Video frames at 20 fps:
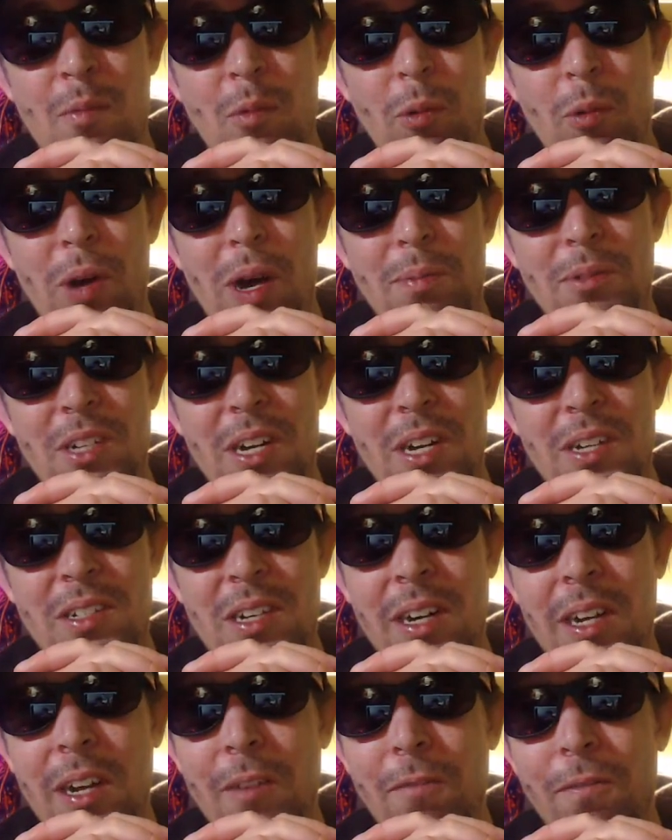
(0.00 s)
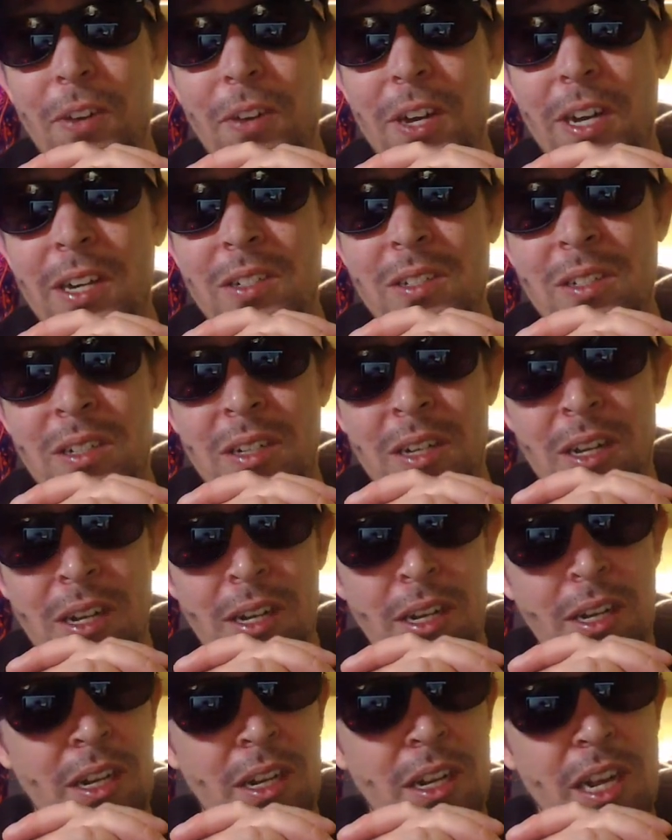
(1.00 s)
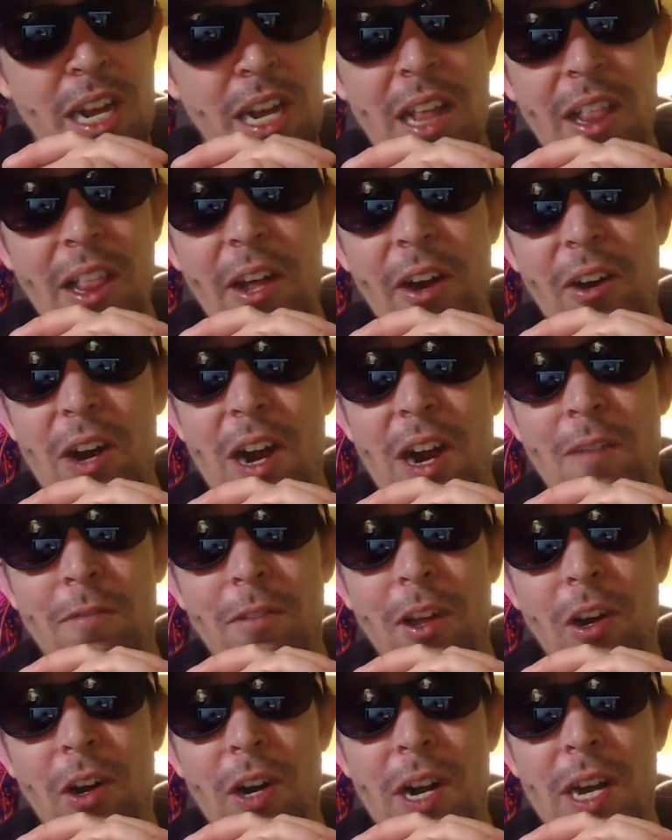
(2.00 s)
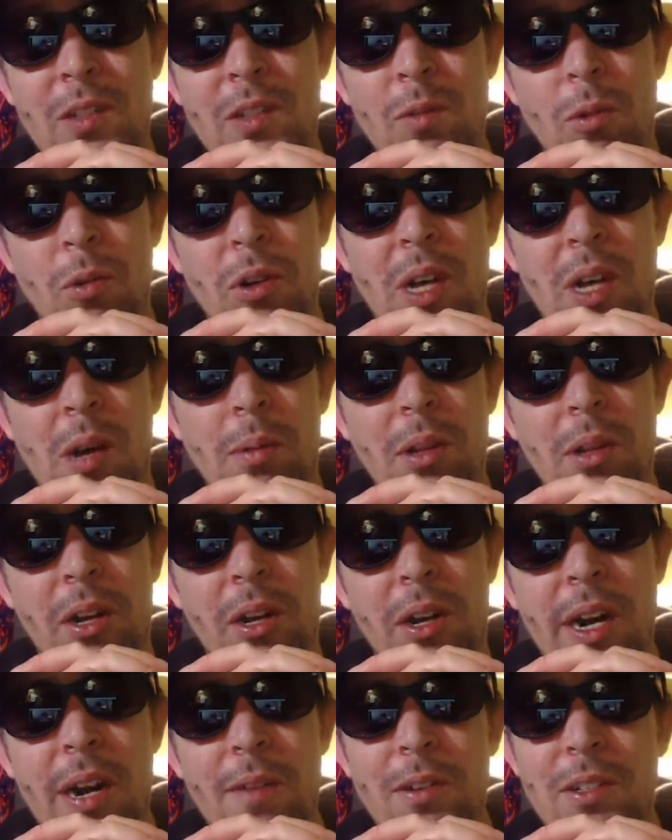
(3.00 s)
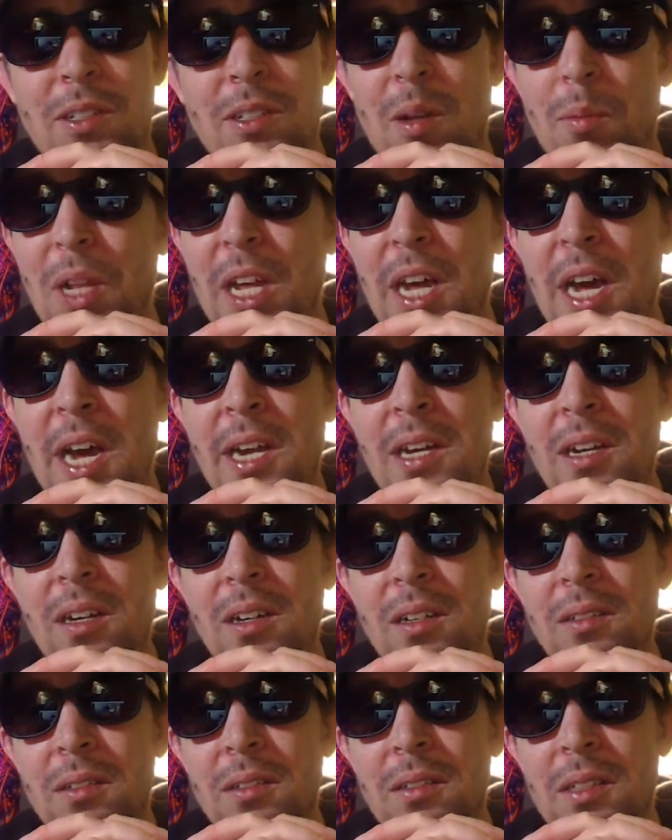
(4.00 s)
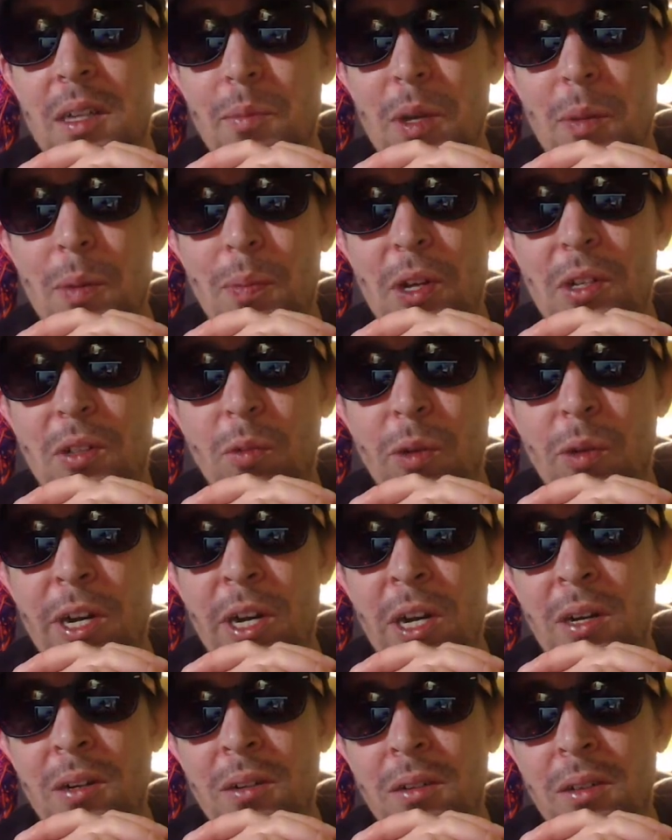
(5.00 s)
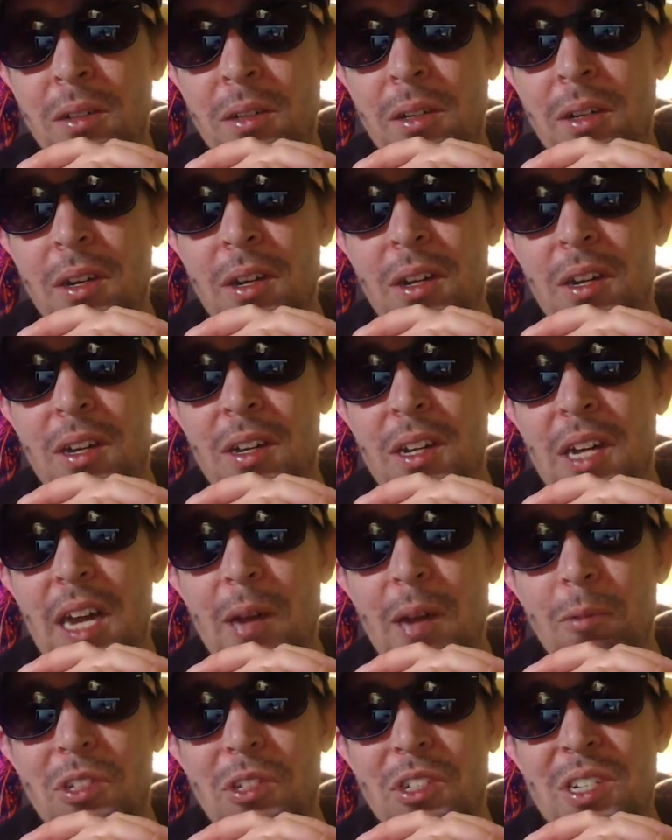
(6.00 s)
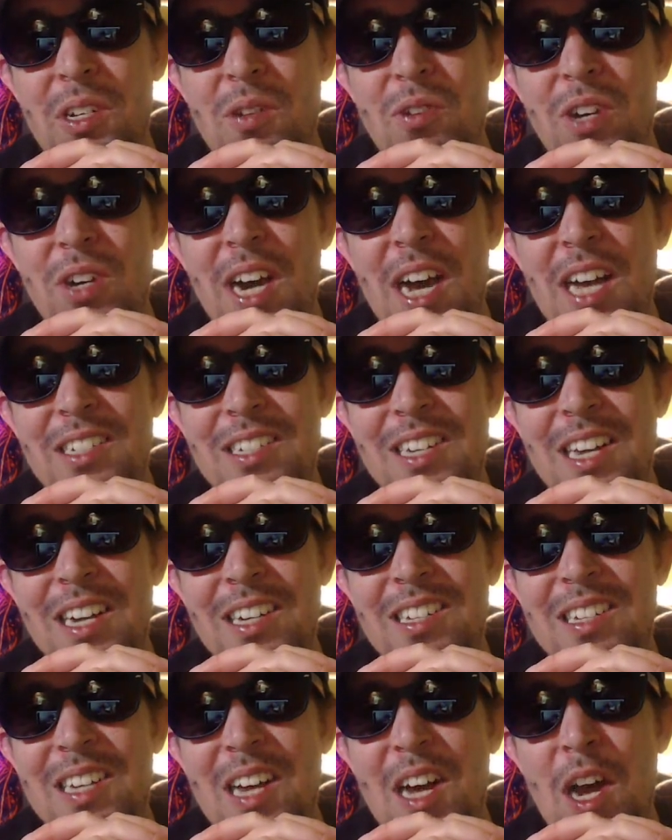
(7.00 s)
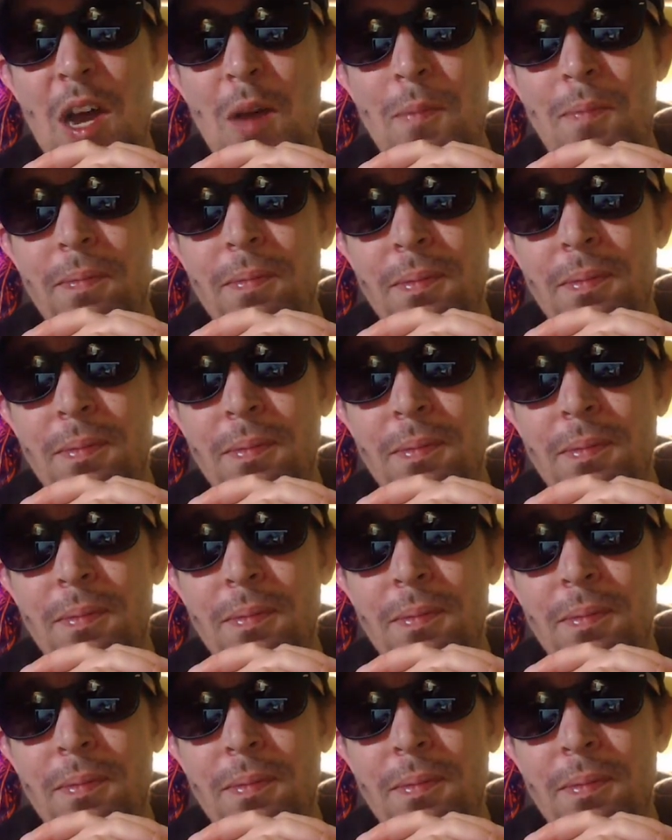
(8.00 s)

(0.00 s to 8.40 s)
The website's going to get fixed. At letter F, letter S, word double, letter A, FSAA. Hit me up on Twitter. I will see you guys next time.